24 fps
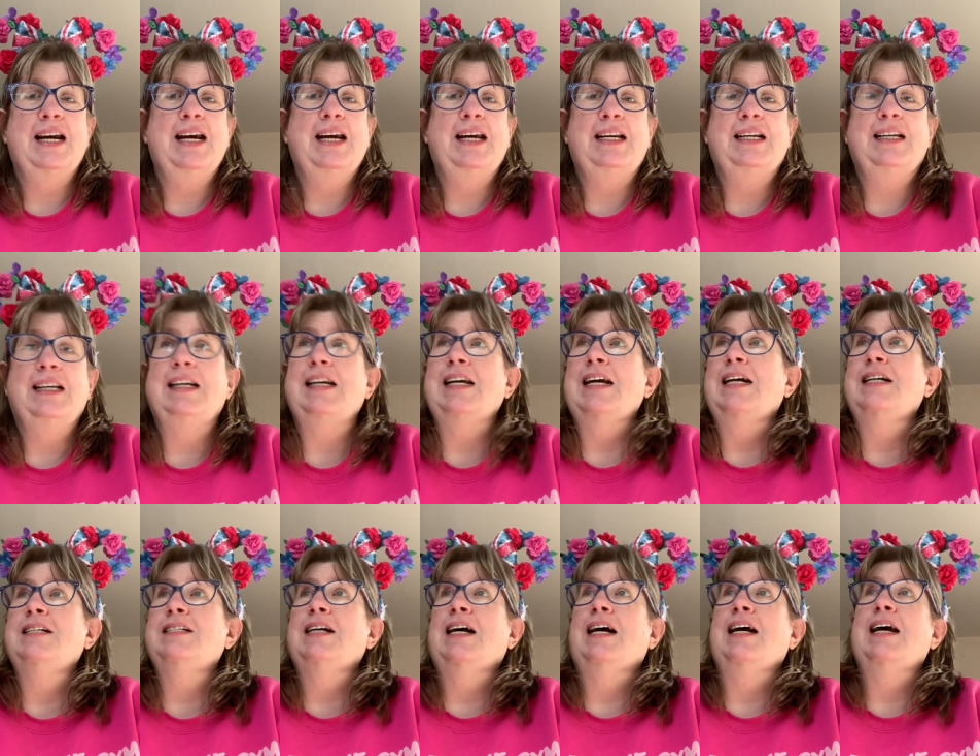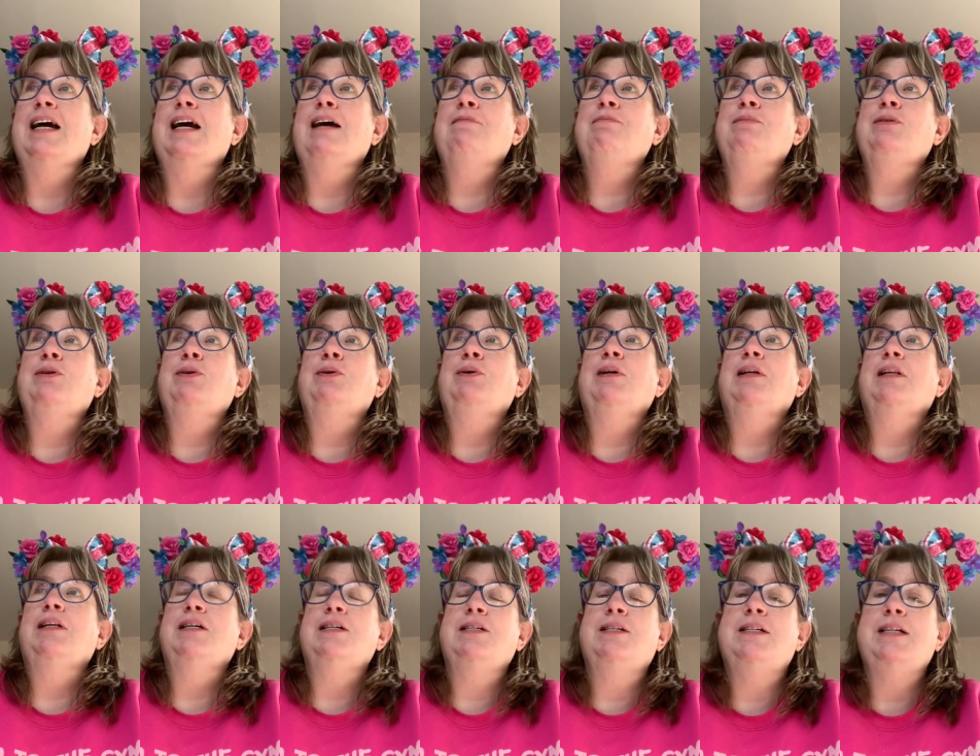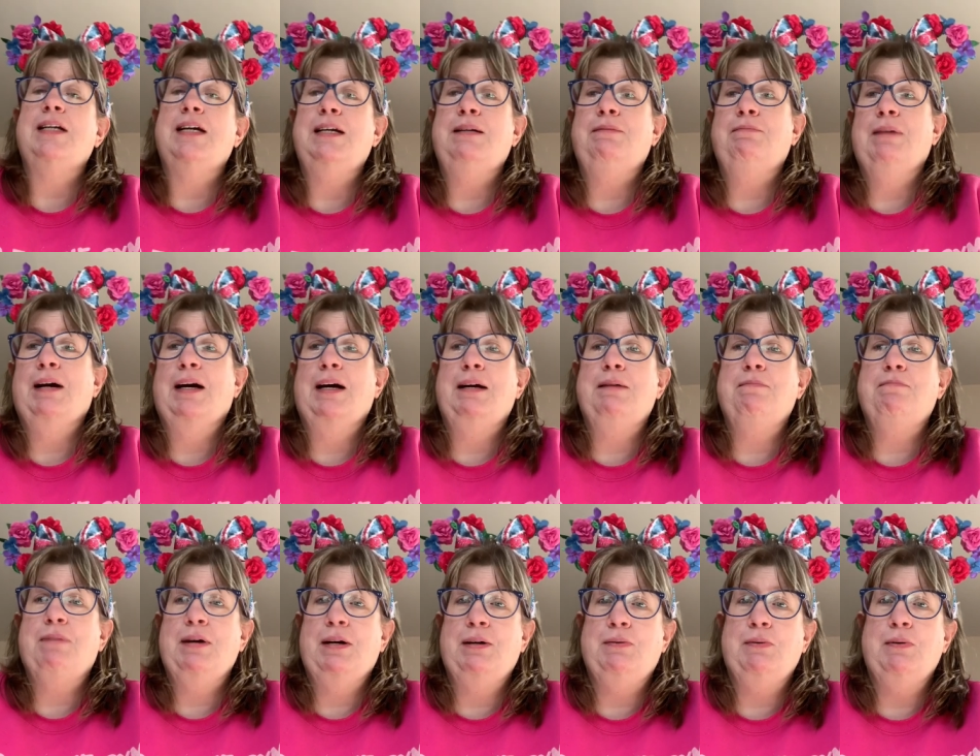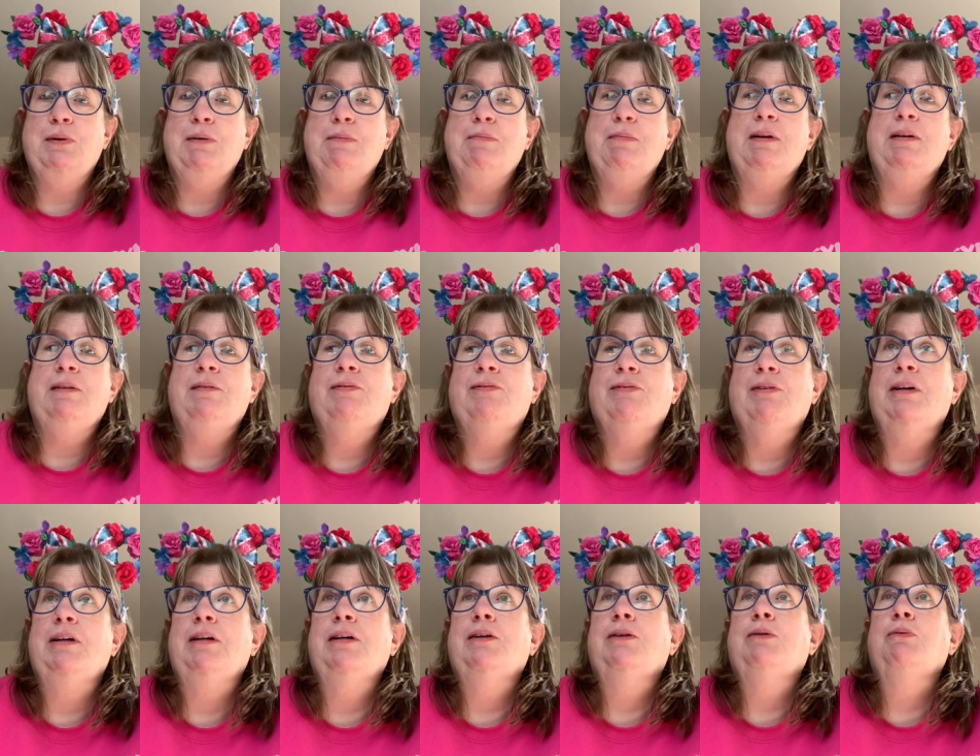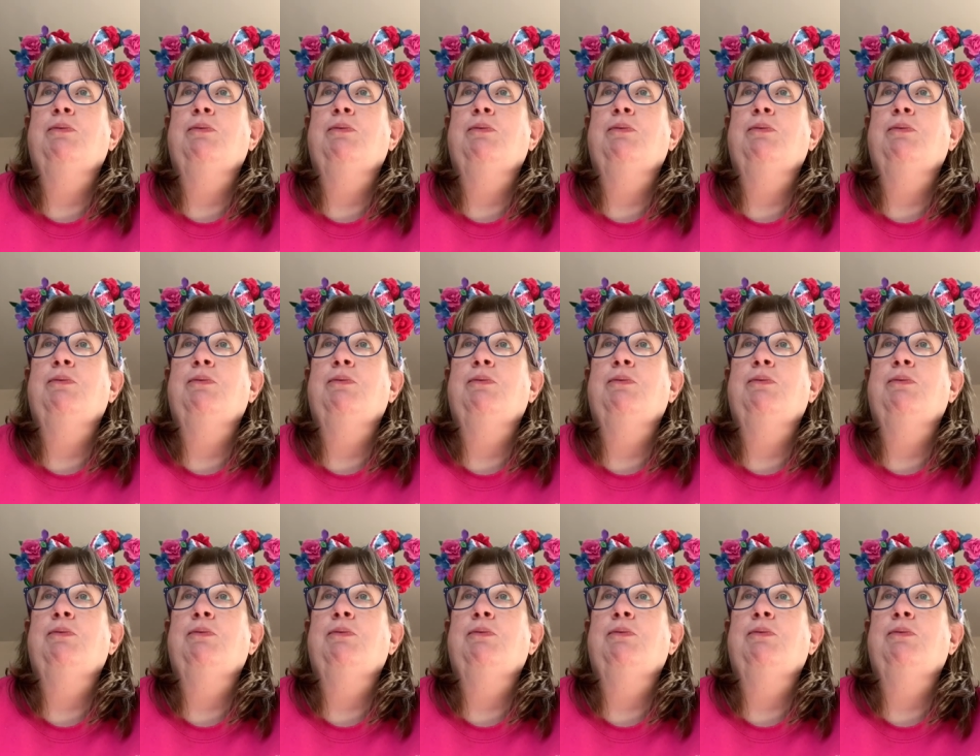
And yes, I am doing this in my bedroom in front of the